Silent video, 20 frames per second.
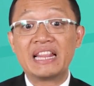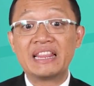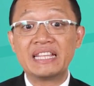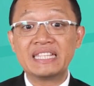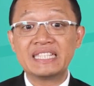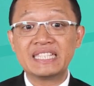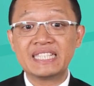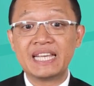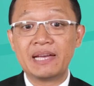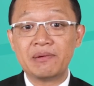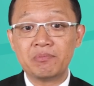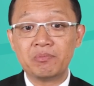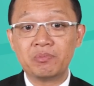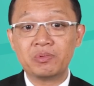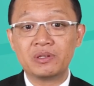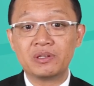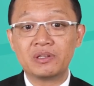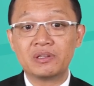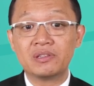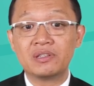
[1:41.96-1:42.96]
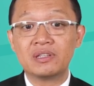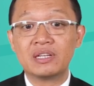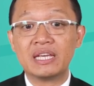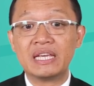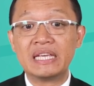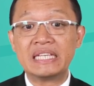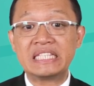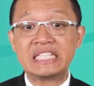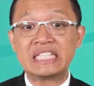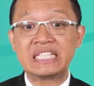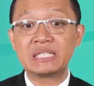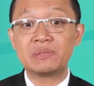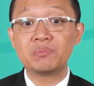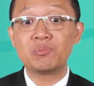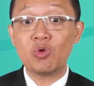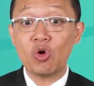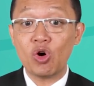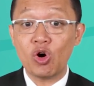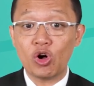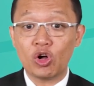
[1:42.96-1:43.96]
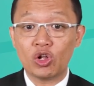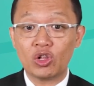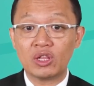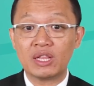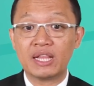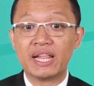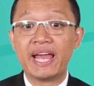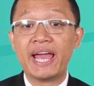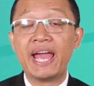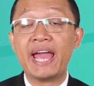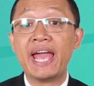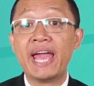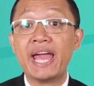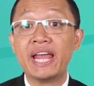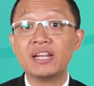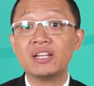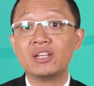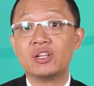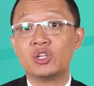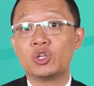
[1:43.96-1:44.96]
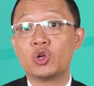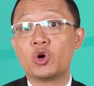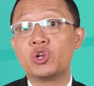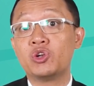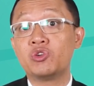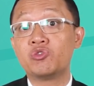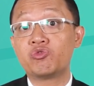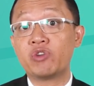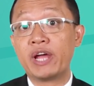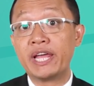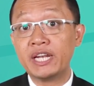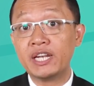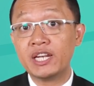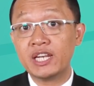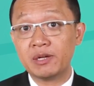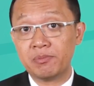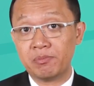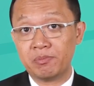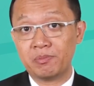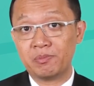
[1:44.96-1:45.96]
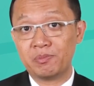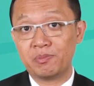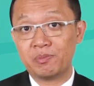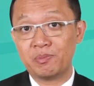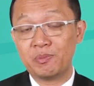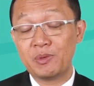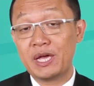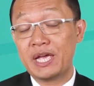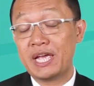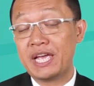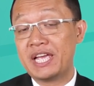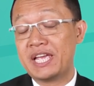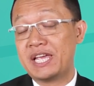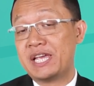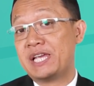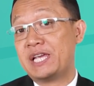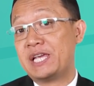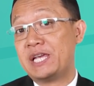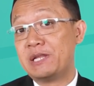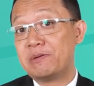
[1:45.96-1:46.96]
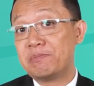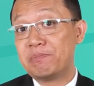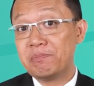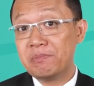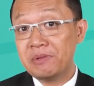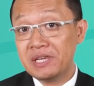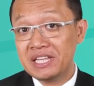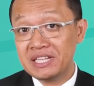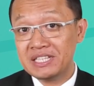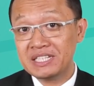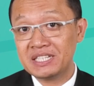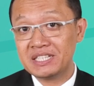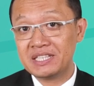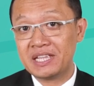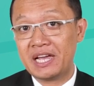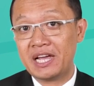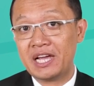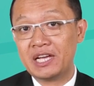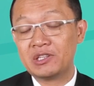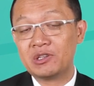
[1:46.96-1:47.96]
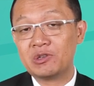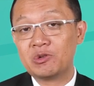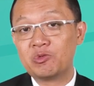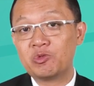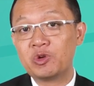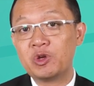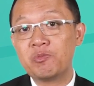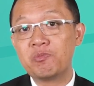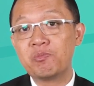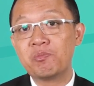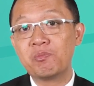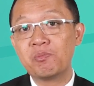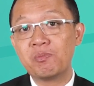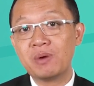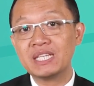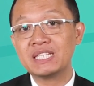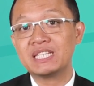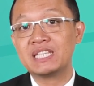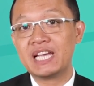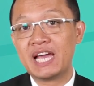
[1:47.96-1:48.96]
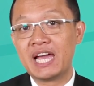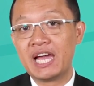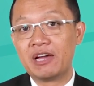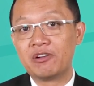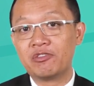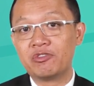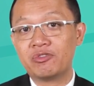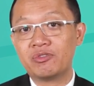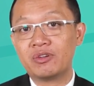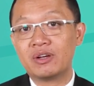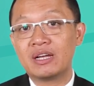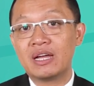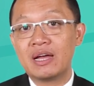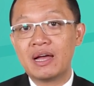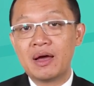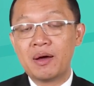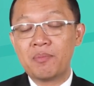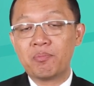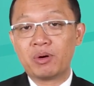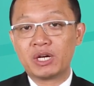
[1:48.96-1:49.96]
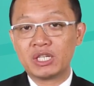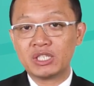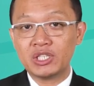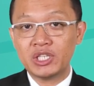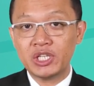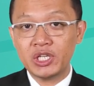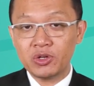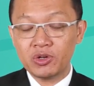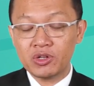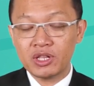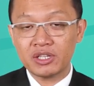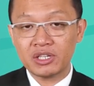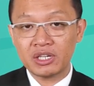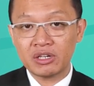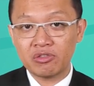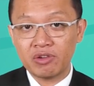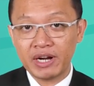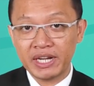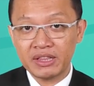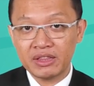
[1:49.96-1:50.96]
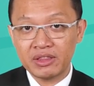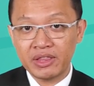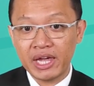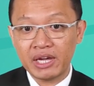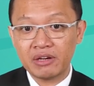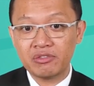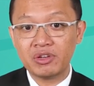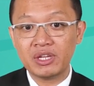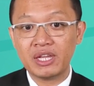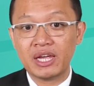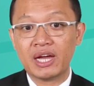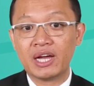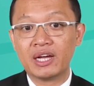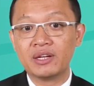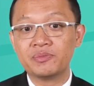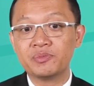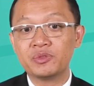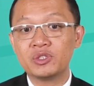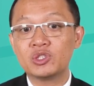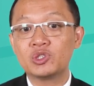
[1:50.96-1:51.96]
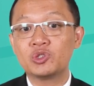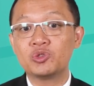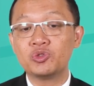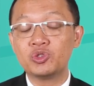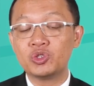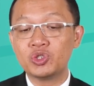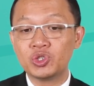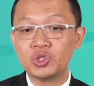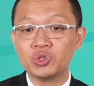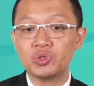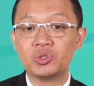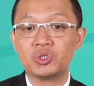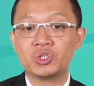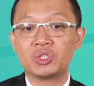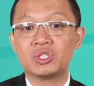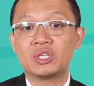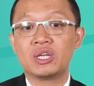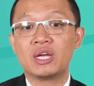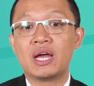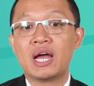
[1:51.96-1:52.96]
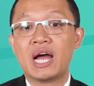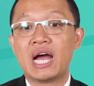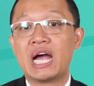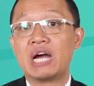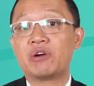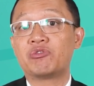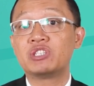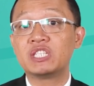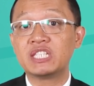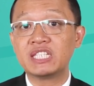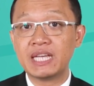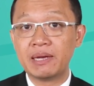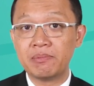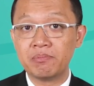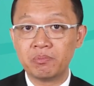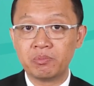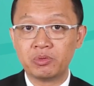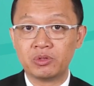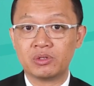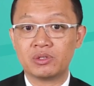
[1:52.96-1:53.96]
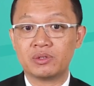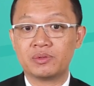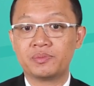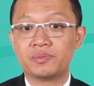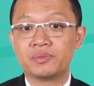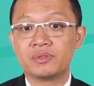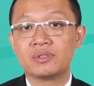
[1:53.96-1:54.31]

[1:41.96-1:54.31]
The sample is small and non-random. It means that we must have particular criteria to choose our sample.